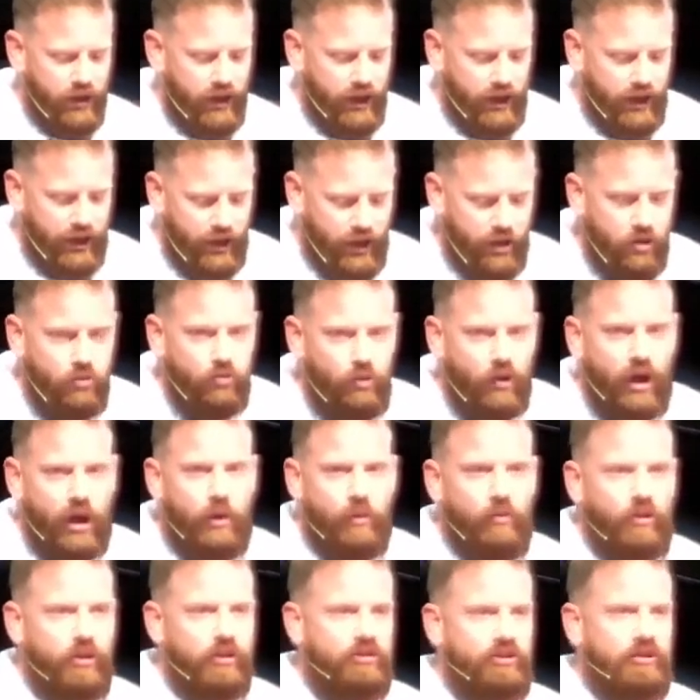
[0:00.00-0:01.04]
Here's what I
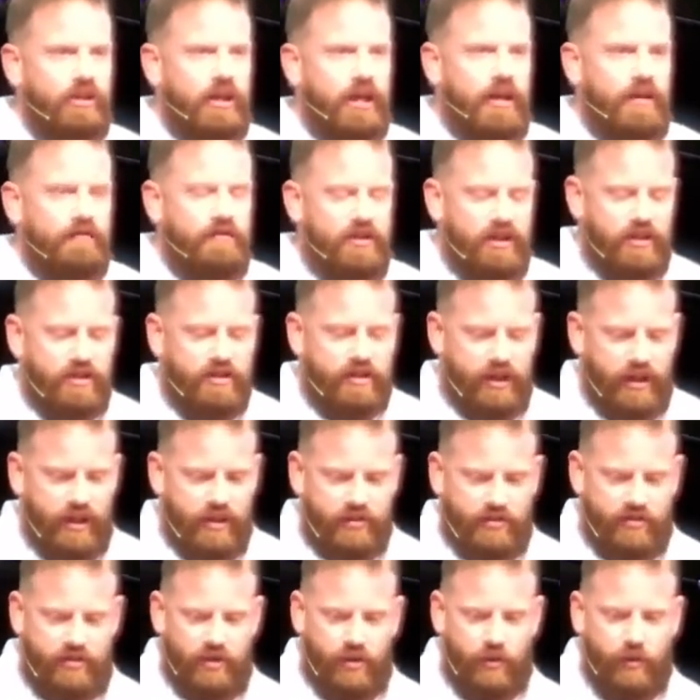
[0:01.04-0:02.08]
will say of these
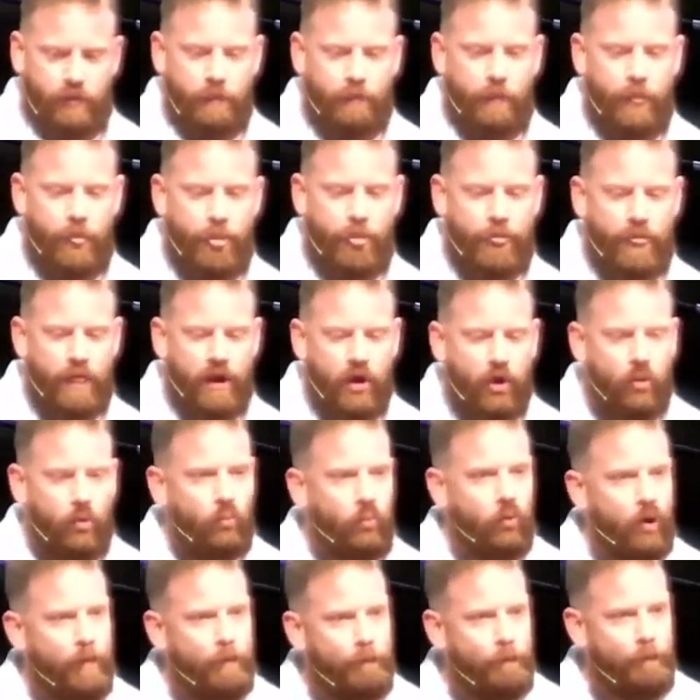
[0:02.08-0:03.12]
kings, though.
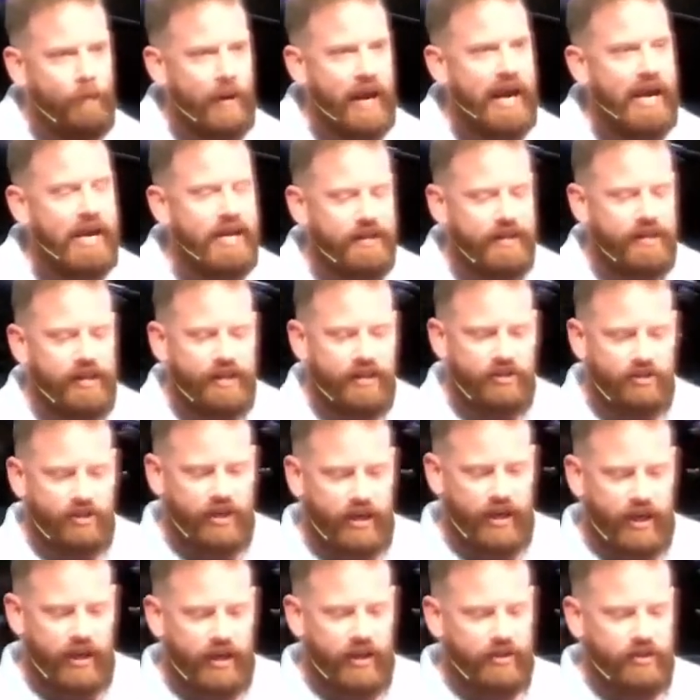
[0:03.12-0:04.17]
What made these
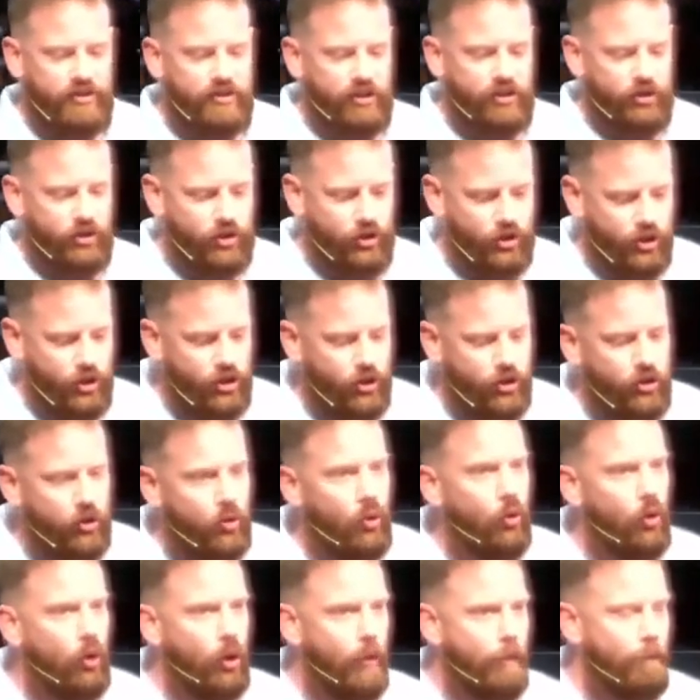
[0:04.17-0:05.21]
kings good
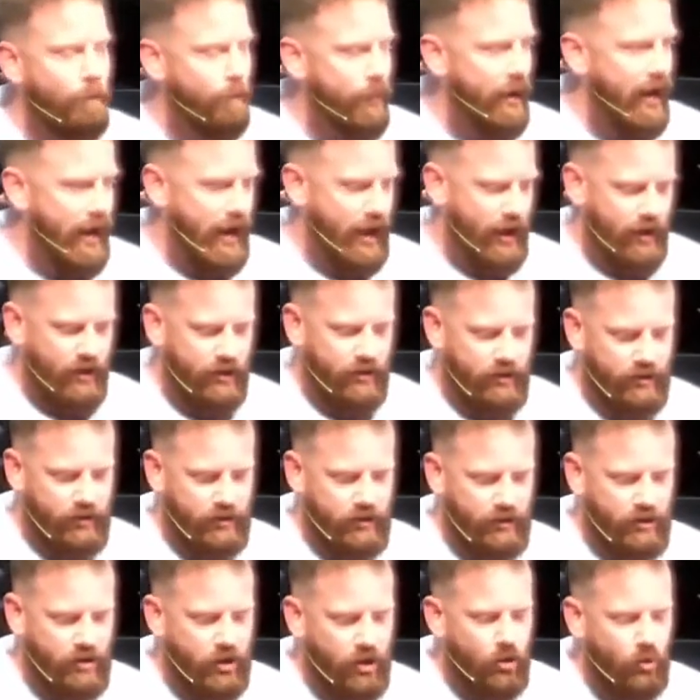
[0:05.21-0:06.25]
or bad
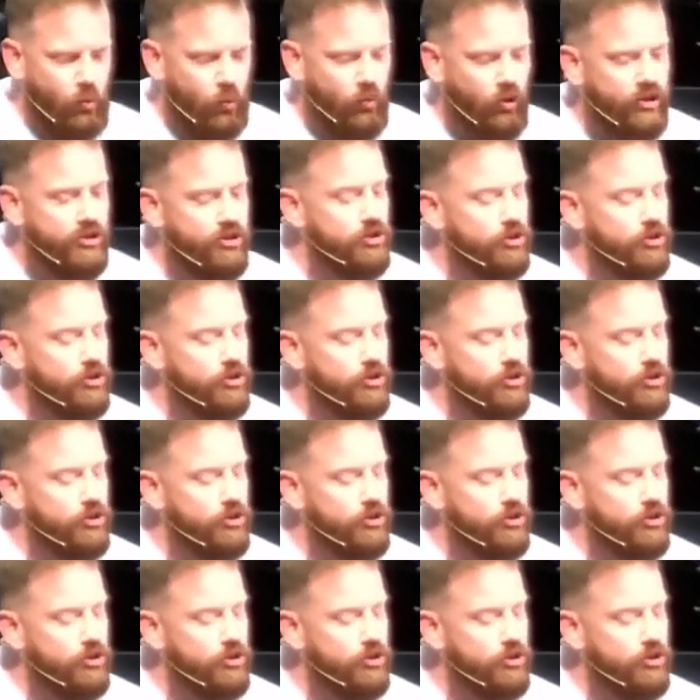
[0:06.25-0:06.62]
was